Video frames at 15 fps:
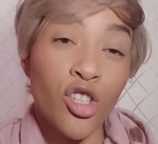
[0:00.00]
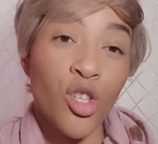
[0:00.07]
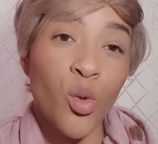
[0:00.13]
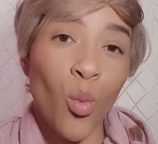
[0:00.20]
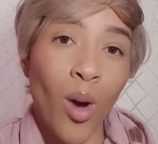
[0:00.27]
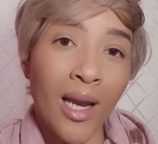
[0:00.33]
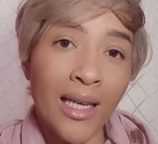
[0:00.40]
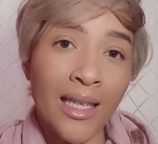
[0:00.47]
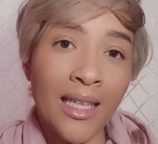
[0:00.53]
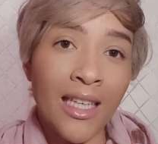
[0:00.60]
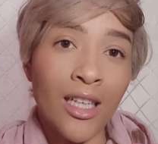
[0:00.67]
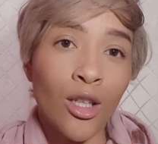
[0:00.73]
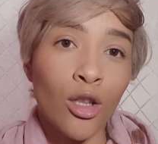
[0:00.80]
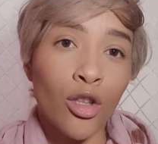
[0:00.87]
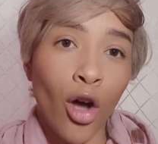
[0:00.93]
in one
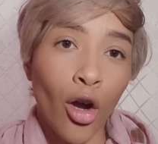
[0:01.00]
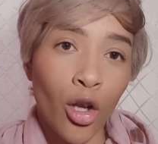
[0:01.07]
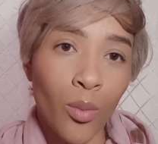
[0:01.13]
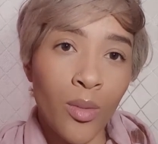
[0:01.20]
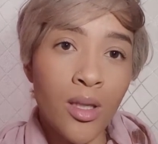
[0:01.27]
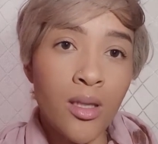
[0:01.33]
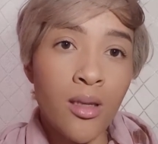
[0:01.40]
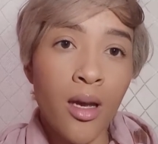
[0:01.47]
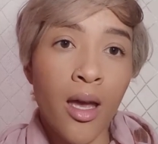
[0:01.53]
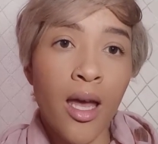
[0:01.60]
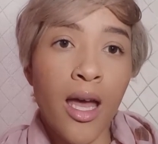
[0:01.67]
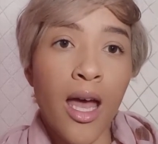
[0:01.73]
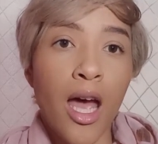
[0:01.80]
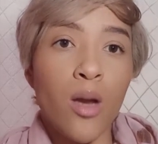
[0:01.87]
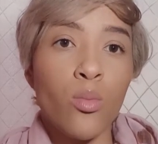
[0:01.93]
legal document
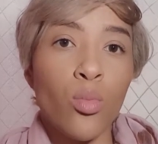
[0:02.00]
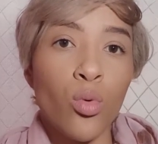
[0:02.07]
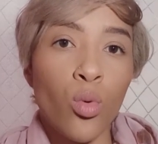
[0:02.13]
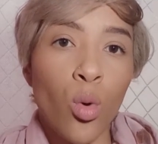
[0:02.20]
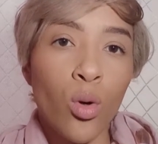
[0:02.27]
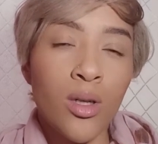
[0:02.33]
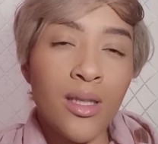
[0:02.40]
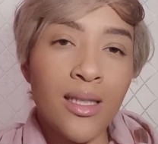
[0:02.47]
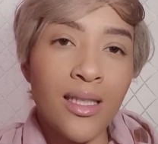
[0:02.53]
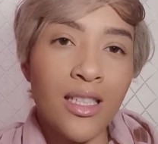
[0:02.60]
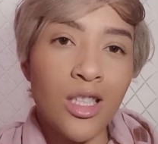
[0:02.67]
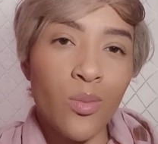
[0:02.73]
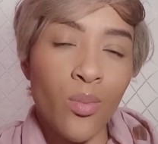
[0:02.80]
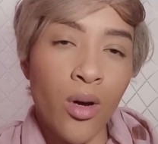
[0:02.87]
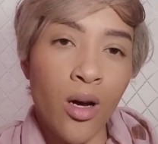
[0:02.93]
and broadens
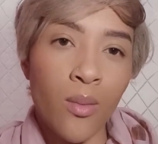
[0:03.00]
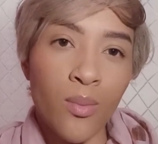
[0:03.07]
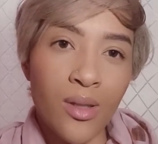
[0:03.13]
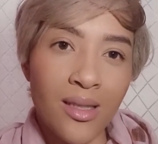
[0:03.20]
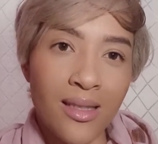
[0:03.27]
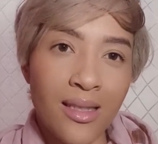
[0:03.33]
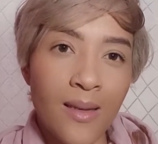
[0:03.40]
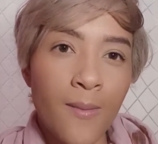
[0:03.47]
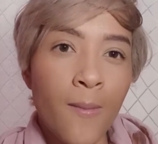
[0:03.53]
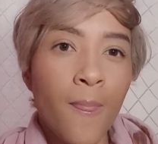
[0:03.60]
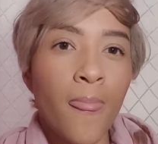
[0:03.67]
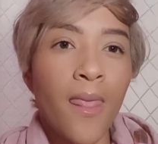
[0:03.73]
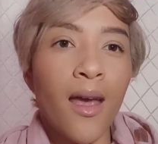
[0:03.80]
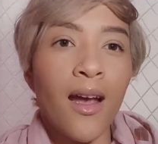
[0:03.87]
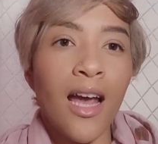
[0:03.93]
its purpose.
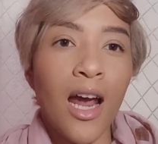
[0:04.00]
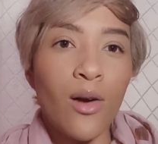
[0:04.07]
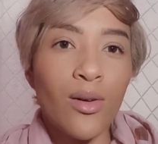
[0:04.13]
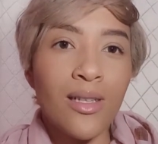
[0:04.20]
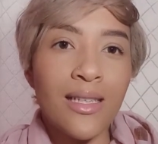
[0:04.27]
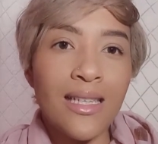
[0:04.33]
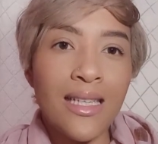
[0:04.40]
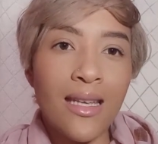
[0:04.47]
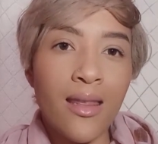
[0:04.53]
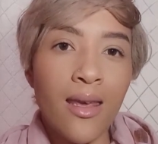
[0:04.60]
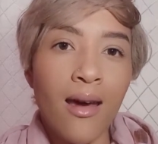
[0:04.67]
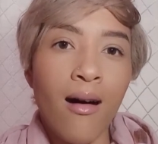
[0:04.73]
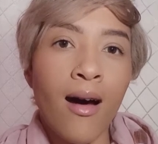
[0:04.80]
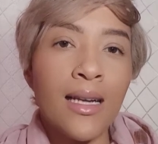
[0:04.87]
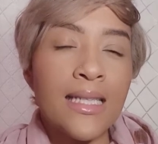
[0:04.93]
Currently,
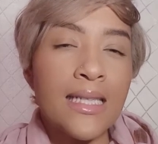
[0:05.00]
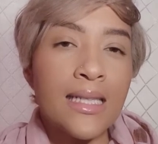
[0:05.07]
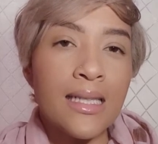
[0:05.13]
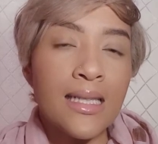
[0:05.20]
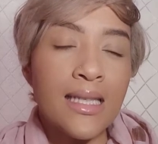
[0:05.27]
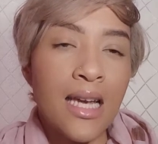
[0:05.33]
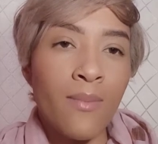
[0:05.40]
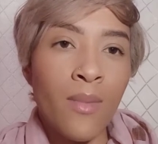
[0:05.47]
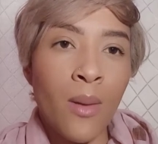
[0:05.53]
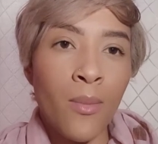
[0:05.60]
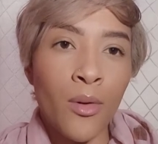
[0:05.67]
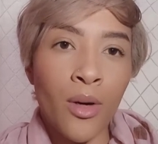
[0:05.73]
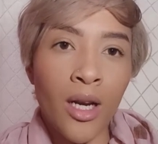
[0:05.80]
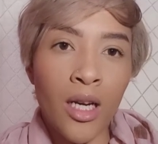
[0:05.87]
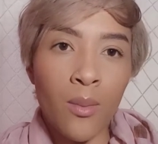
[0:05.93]
the Articles and
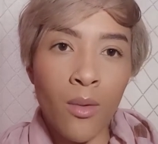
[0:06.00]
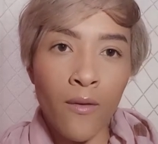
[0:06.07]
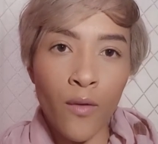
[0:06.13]
Memorandum